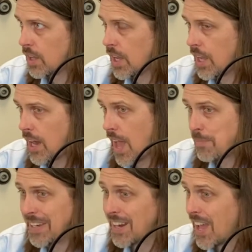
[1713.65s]
And I
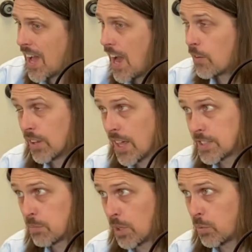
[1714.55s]
mean, I run
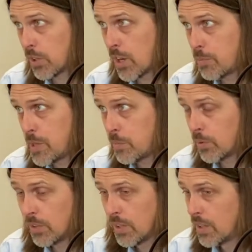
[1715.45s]
lots of blood work on
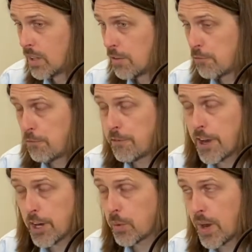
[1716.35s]
people.
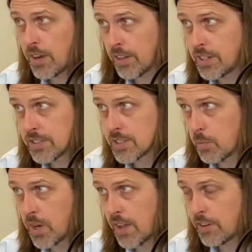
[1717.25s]
Very rarely does
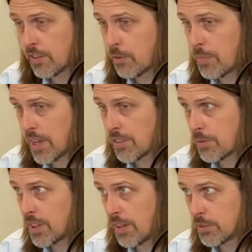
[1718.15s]
someone have enough
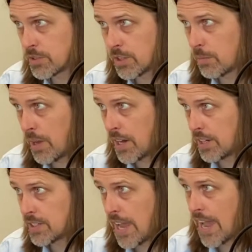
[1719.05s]
omega-3 levels in their
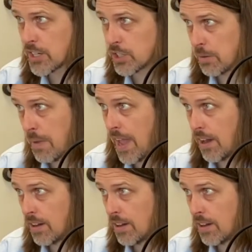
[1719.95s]
body to actually matter.